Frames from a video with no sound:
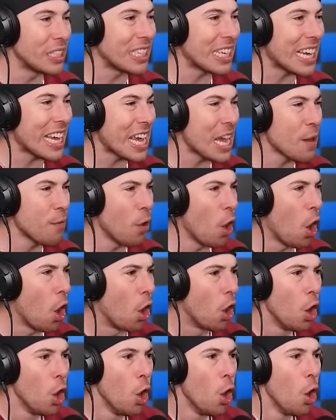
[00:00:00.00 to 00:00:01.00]
is
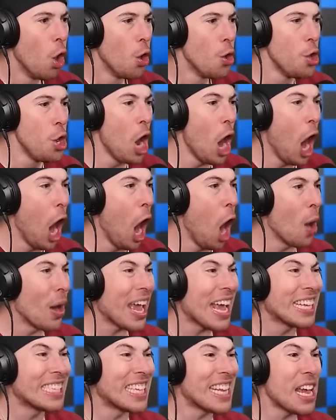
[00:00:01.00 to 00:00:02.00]
evil. No,
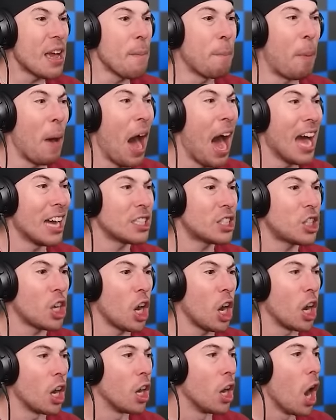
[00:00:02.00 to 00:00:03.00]
he's the
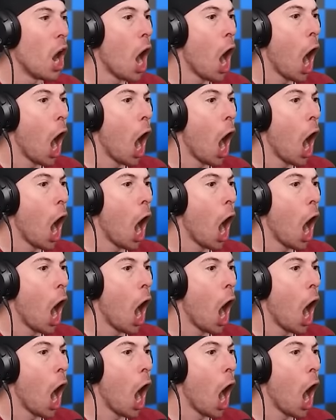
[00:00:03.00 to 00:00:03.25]
imposter.